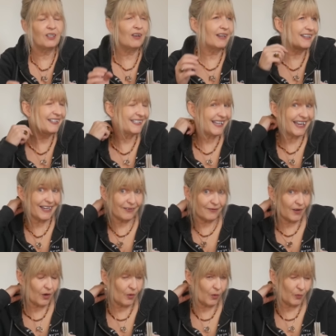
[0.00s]
like I say, of,
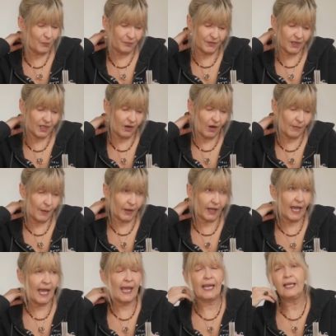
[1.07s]
oh, you know, I'm
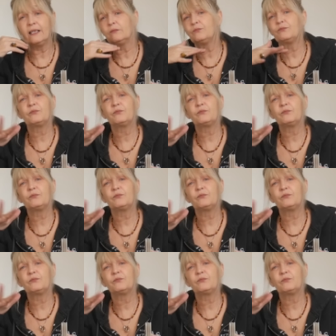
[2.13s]
okay,